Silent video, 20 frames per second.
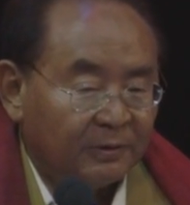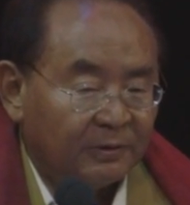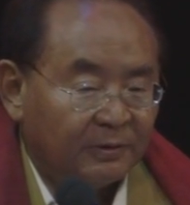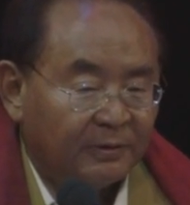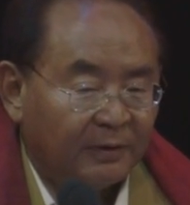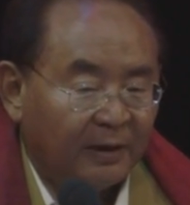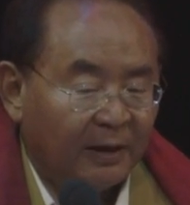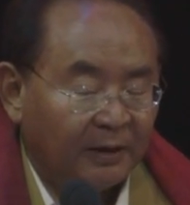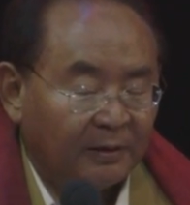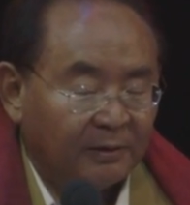
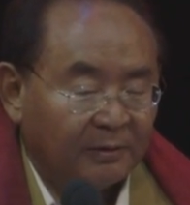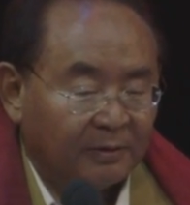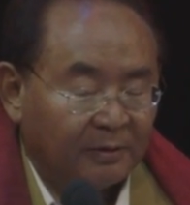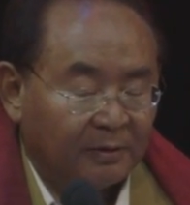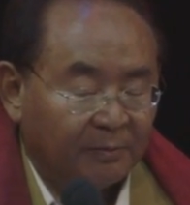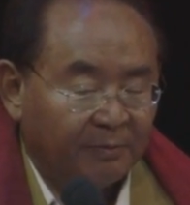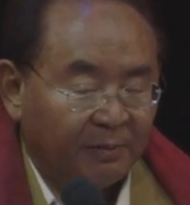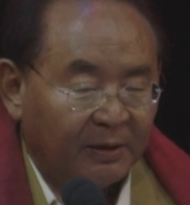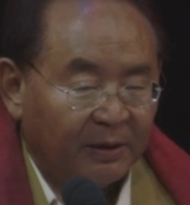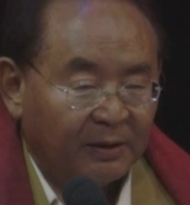Then
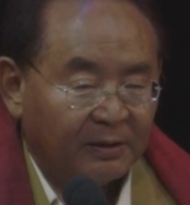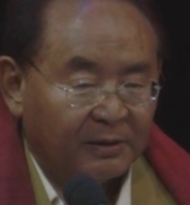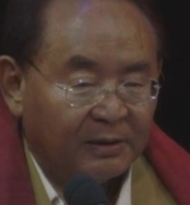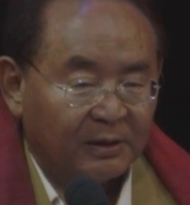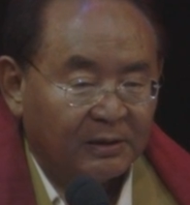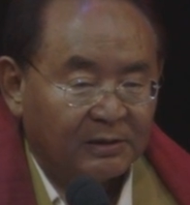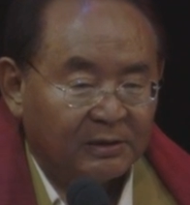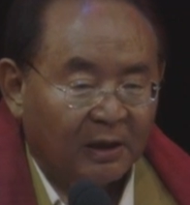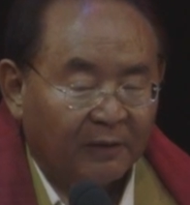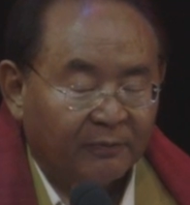the main
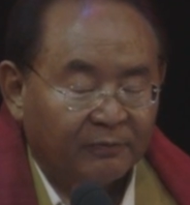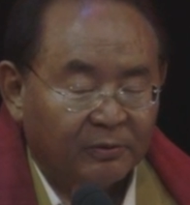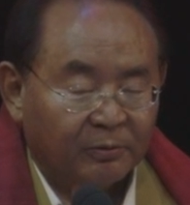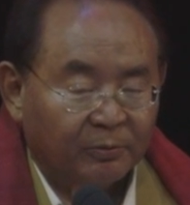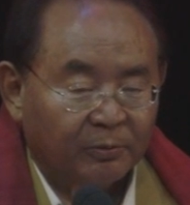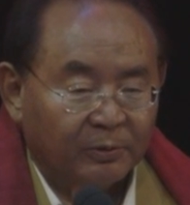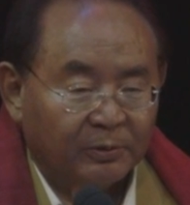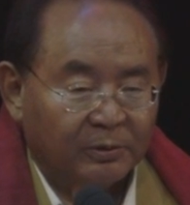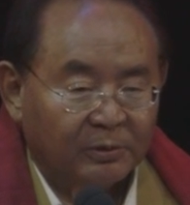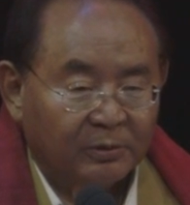thing is after
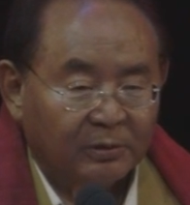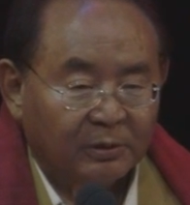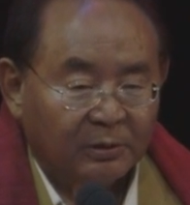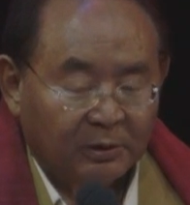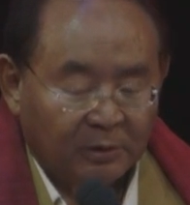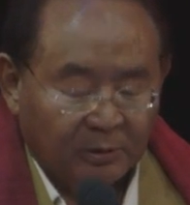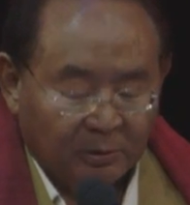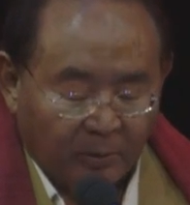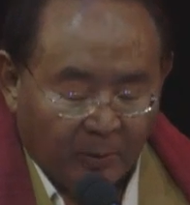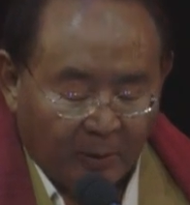a
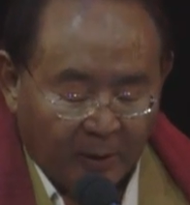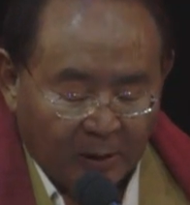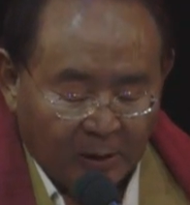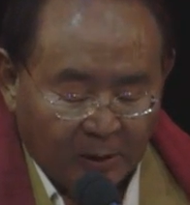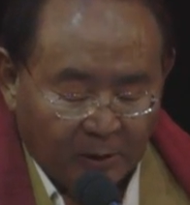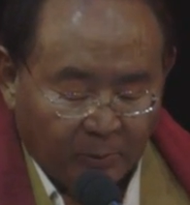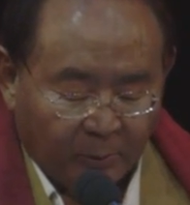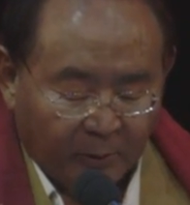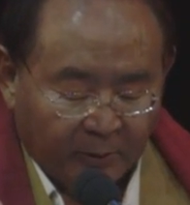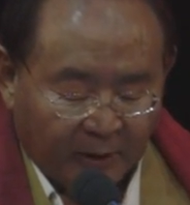little
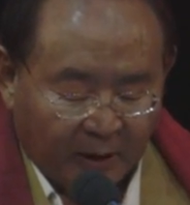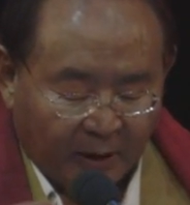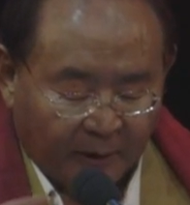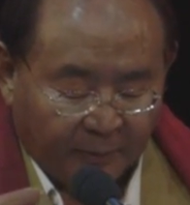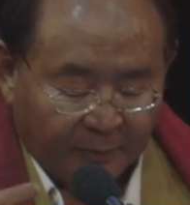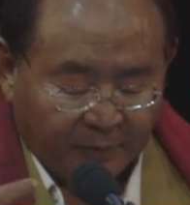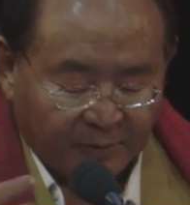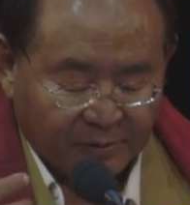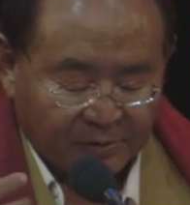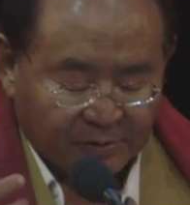while, what
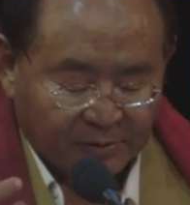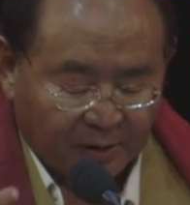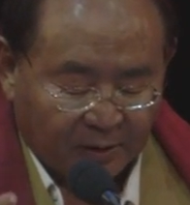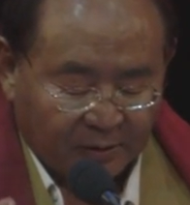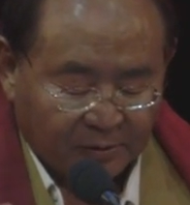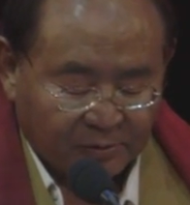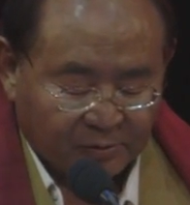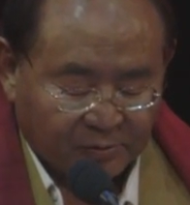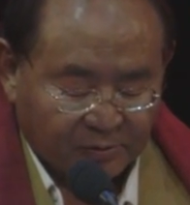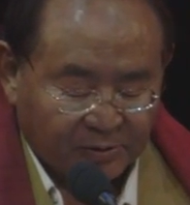happens
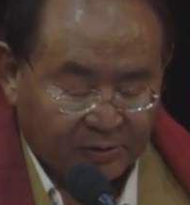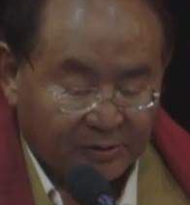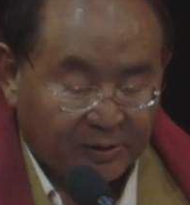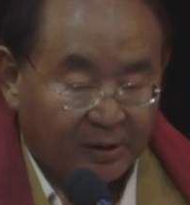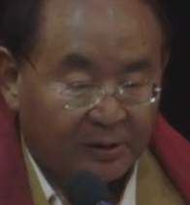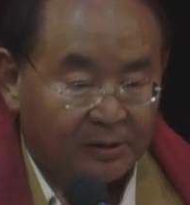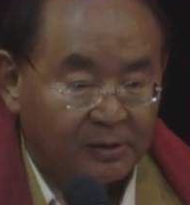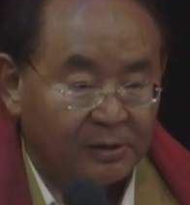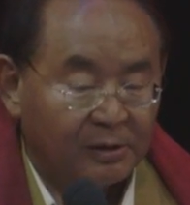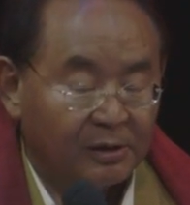that you see
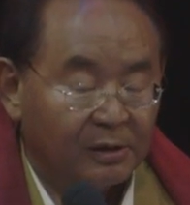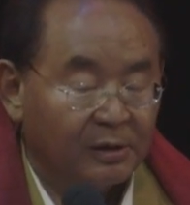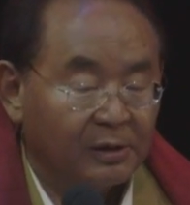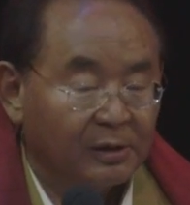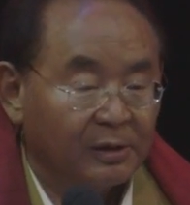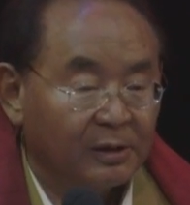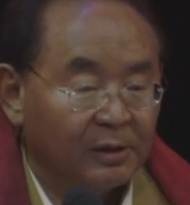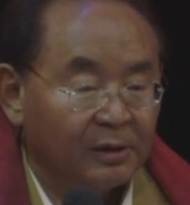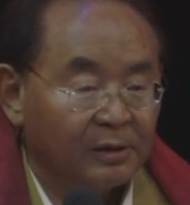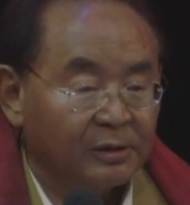then
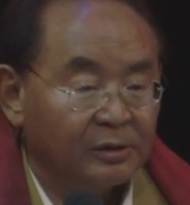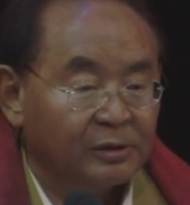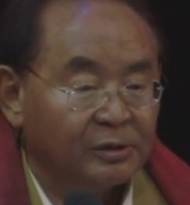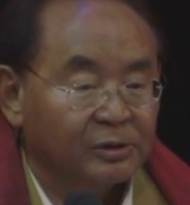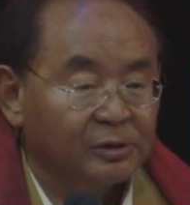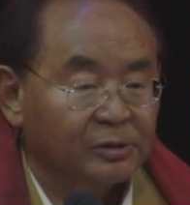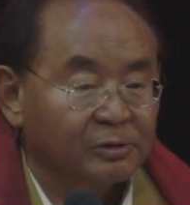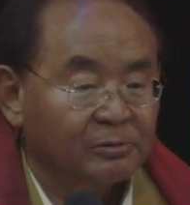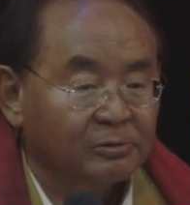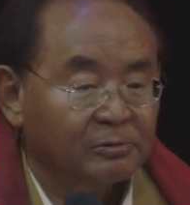
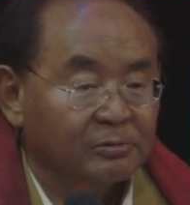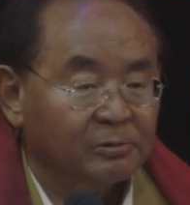just